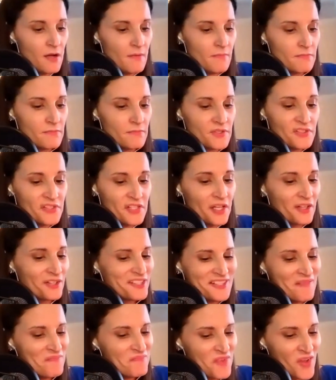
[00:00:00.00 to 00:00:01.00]
Still
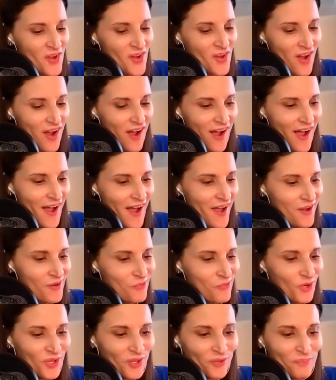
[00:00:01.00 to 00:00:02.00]
something
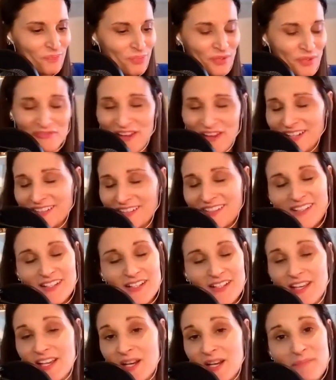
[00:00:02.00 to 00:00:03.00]
we're perfecting
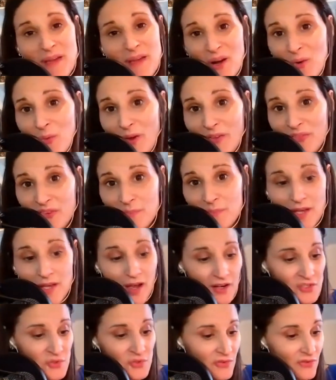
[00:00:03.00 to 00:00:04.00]
and getting better with, to be
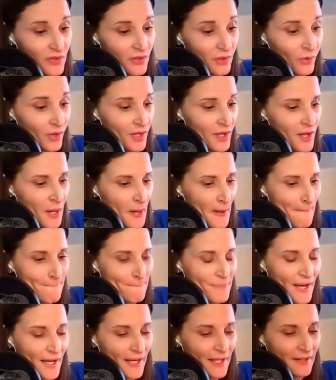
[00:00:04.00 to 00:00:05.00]
honest with you.
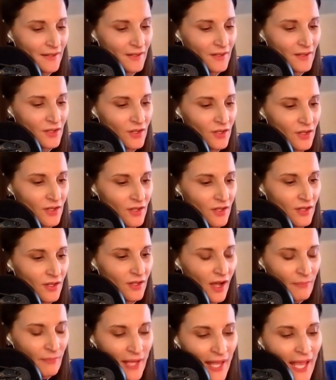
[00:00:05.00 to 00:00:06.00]
But
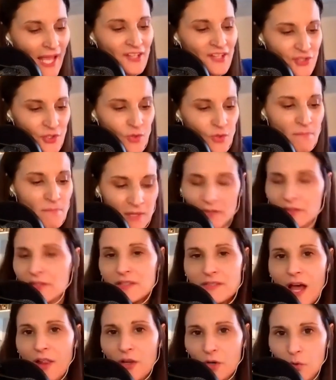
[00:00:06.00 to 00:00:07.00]
I'm going to ask you $1
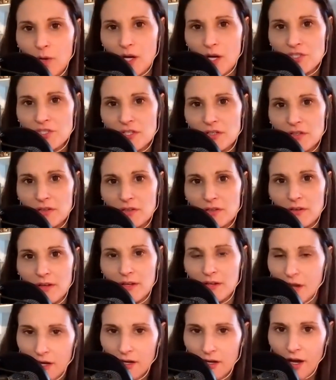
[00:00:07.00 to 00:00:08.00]
million question.
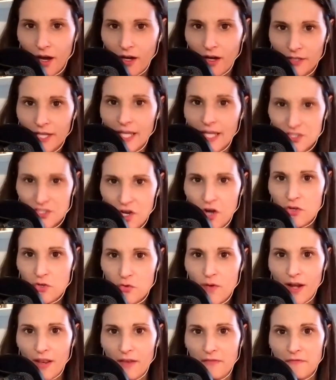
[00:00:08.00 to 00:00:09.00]
And our ladies, are you
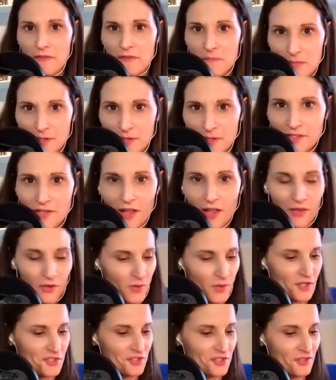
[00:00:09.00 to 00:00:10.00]
ready for the $1 million
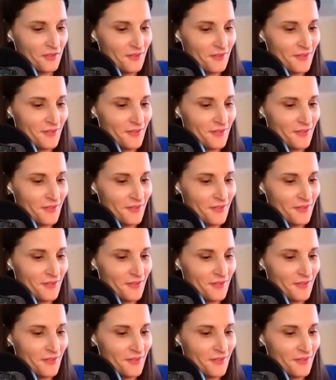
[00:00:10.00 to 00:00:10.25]
question?